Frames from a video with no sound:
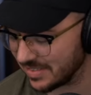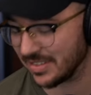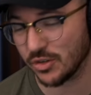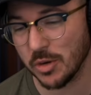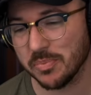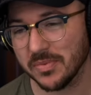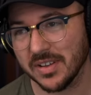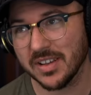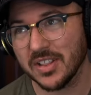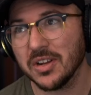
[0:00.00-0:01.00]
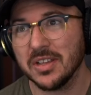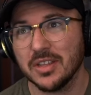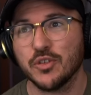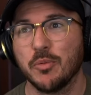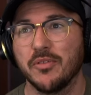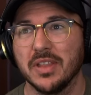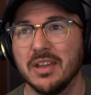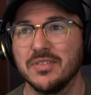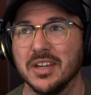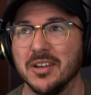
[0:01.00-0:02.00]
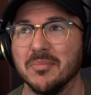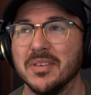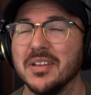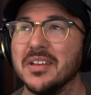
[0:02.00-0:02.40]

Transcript: the trip, clearly the trip of a lifetime.